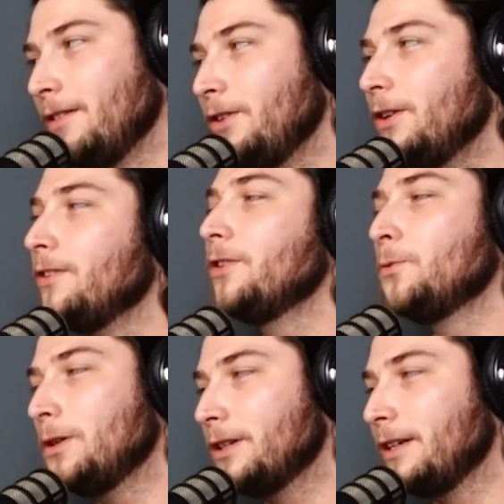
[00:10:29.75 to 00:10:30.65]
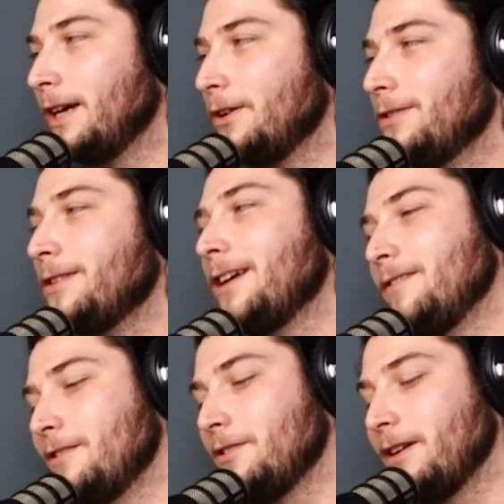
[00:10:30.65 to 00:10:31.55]
They're they're working out. They're
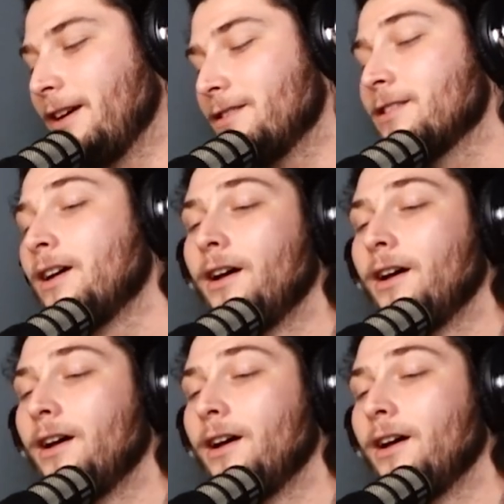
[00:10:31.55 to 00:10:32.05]
getting their gains.